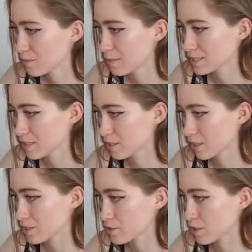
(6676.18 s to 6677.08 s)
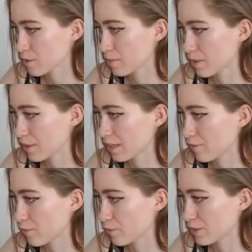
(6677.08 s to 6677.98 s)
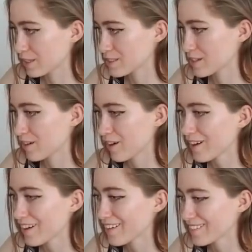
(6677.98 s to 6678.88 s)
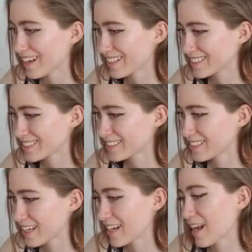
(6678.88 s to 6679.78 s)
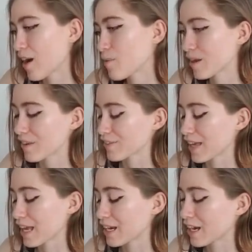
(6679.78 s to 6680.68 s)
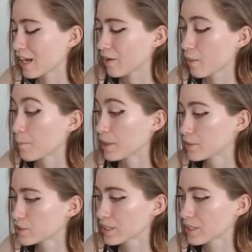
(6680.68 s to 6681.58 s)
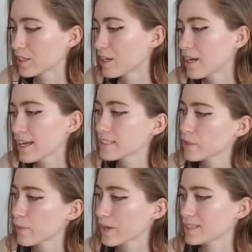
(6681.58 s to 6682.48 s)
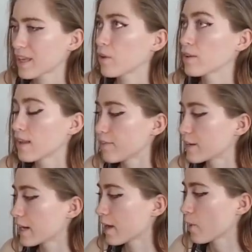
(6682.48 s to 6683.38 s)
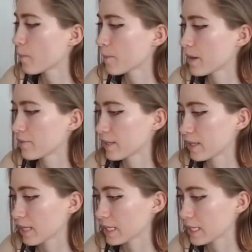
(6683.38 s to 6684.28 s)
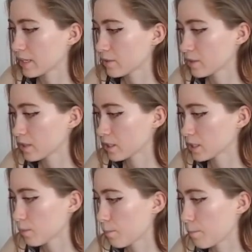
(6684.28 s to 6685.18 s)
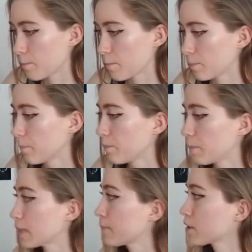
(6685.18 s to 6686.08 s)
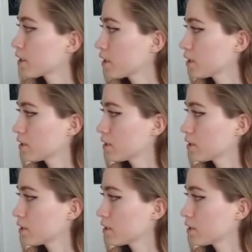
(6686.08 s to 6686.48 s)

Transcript: My son got student of the month. They gave him free kids dinner. Oh, nice. In and out. I mean, I've definitely had In and Out a bunch. Like, it's so weird because I don't love In and Out, but I definitely like In and Out. Little Big Burger.